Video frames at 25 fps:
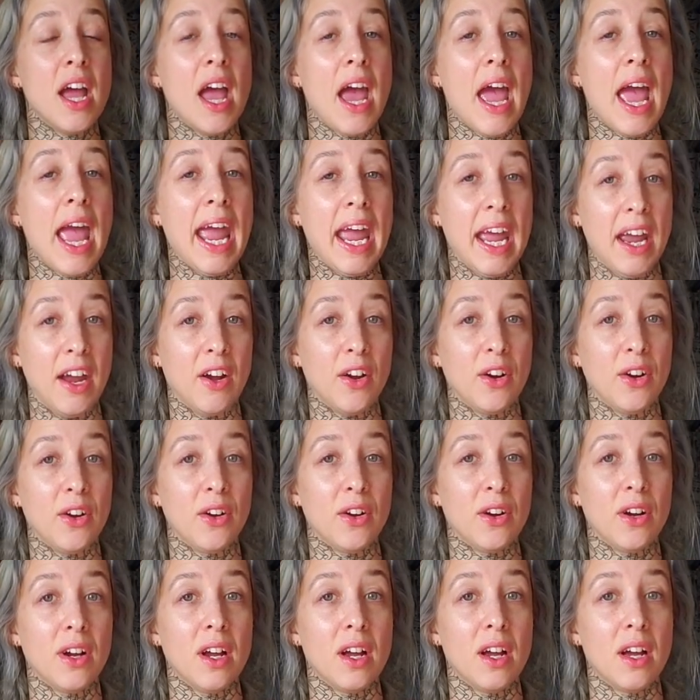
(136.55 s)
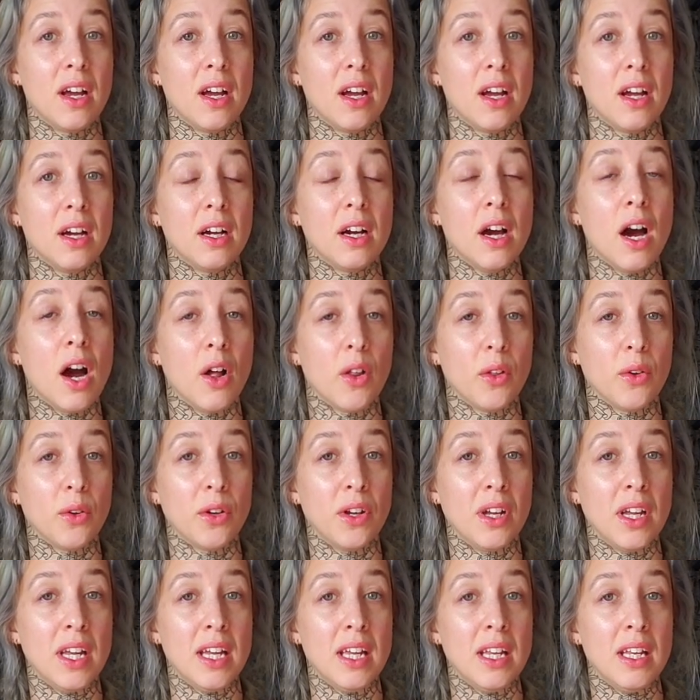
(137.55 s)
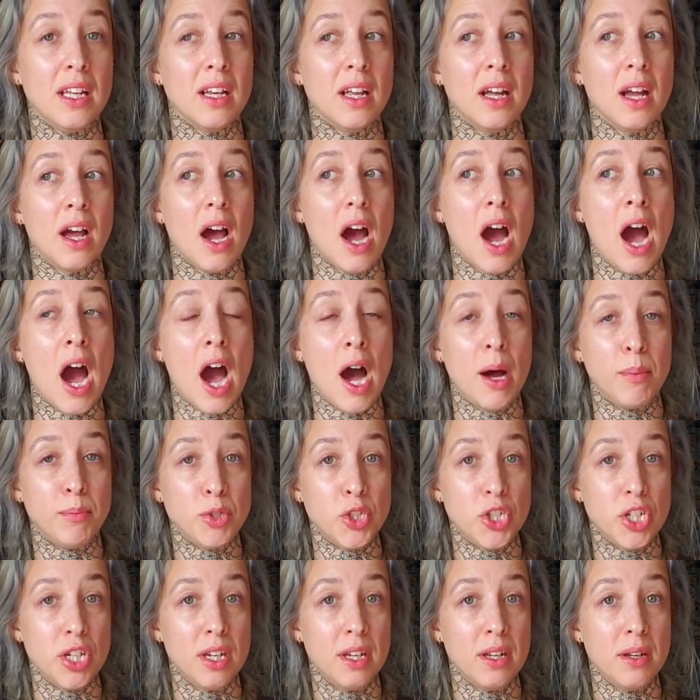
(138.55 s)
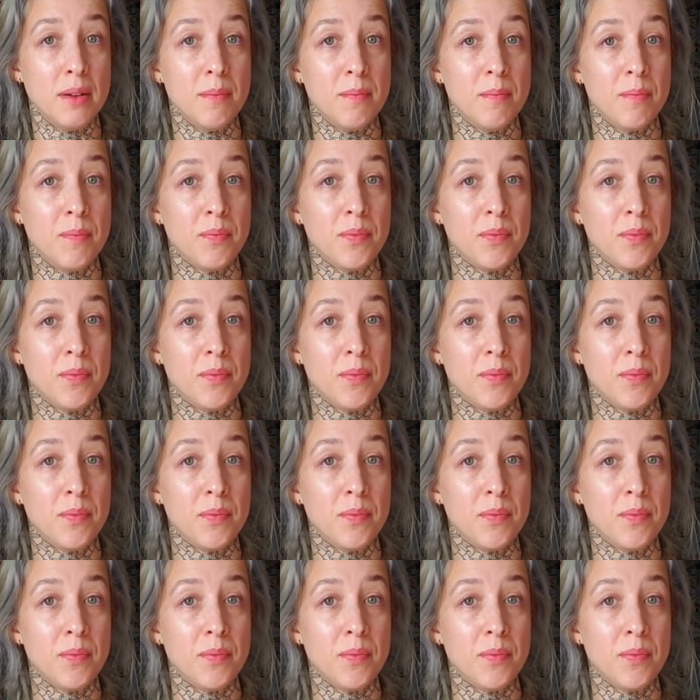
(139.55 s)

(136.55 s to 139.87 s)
hair coloring option.